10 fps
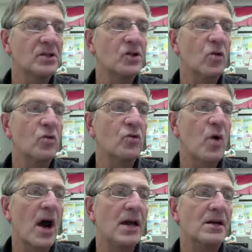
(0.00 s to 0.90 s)
so
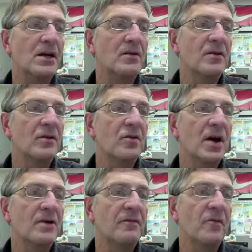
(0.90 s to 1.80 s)
write the
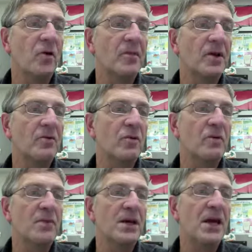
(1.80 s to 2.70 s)
correct formula would
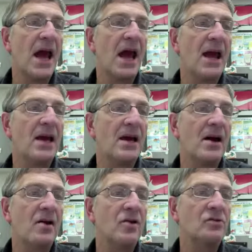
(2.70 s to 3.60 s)
be
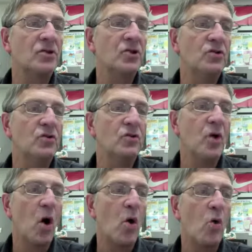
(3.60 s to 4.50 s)

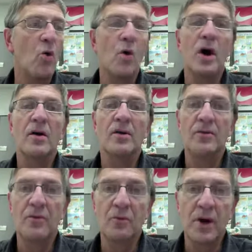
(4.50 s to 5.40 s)

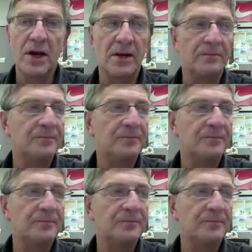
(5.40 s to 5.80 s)
Al2O3.